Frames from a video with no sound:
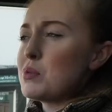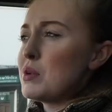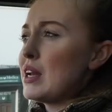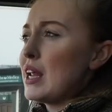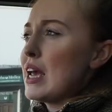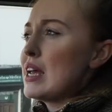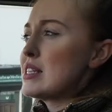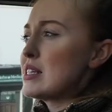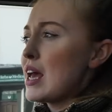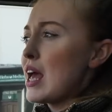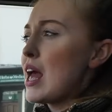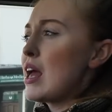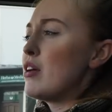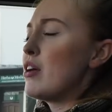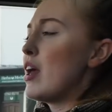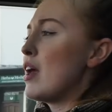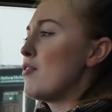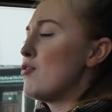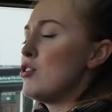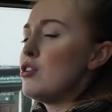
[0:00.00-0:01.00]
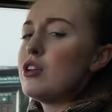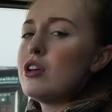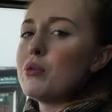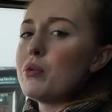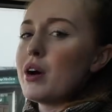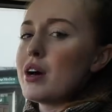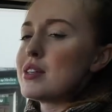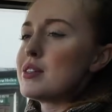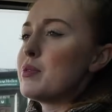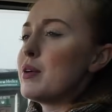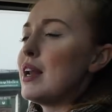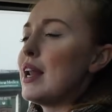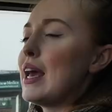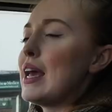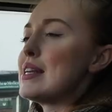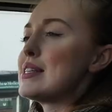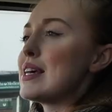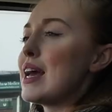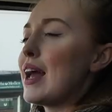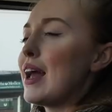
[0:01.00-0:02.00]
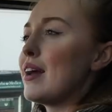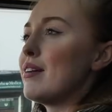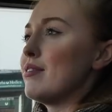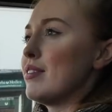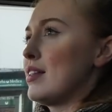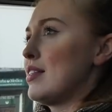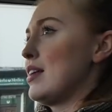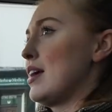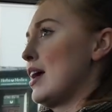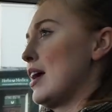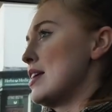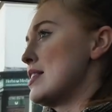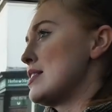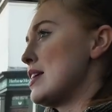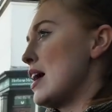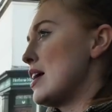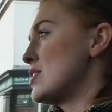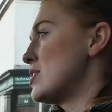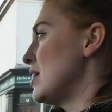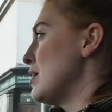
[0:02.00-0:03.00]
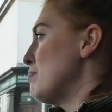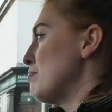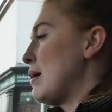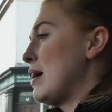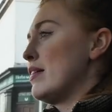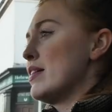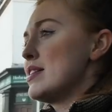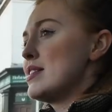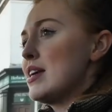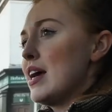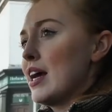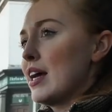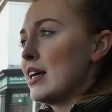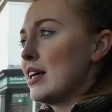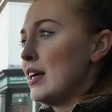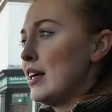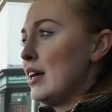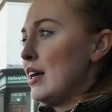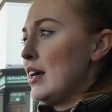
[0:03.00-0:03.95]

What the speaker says: We're late to, if you knew us, we're late to everything. It's actually embarrassing.